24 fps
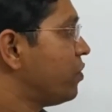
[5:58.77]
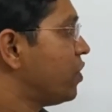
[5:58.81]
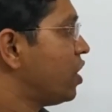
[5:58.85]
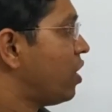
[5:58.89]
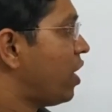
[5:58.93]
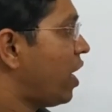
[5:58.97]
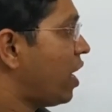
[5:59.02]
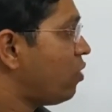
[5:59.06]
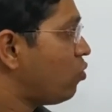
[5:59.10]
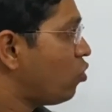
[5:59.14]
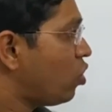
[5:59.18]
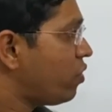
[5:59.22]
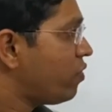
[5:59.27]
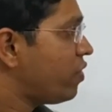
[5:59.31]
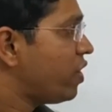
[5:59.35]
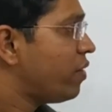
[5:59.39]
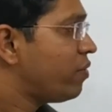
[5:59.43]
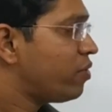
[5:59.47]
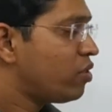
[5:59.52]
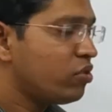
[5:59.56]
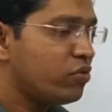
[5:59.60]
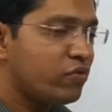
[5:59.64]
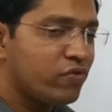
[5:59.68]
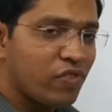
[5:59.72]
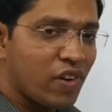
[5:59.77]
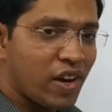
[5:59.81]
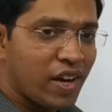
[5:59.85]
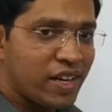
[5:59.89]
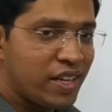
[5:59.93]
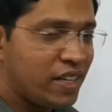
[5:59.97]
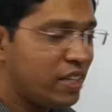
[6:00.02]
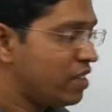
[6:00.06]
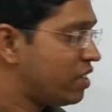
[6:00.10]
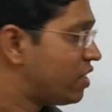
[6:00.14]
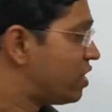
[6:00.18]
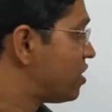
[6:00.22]
And what we have to
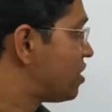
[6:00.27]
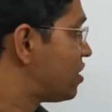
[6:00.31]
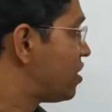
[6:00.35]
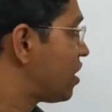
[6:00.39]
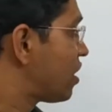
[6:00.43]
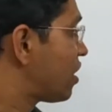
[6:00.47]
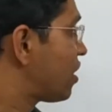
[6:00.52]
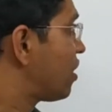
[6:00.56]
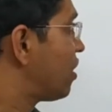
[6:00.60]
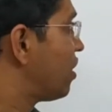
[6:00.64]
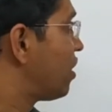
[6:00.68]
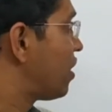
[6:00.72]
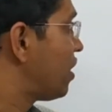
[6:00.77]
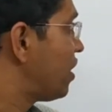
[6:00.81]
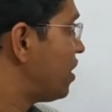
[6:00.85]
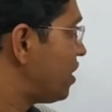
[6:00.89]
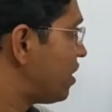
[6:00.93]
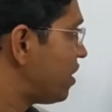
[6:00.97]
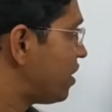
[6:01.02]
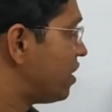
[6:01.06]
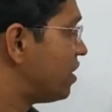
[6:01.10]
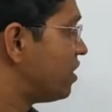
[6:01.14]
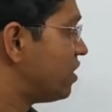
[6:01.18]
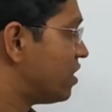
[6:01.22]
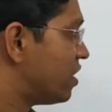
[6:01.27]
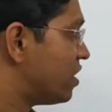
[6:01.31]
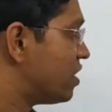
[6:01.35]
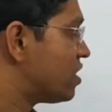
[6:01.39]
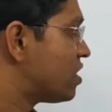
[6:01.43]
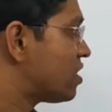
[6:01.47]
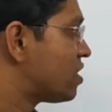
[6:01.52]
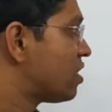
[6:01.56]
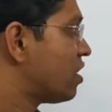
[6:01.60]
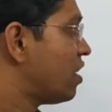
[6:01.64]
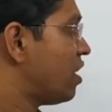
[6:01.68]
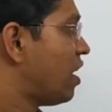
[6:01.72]
find is the current in
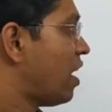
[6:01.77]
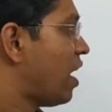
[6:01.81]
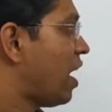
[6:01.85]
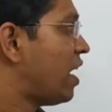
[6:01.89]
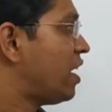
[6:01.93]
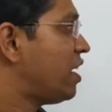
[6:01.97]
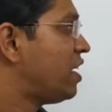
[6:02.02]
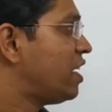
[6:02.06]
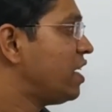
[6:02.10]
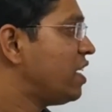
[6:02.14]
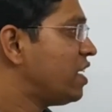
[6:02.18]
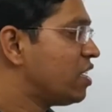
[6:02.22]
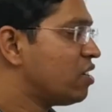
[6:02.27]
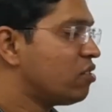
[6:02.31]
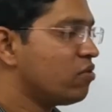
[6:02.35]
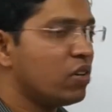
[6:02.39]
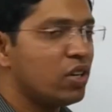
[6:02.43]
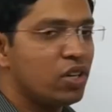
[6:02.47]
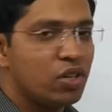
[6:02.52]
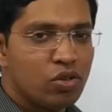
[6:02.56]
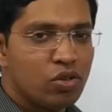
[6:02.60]
this at t equal to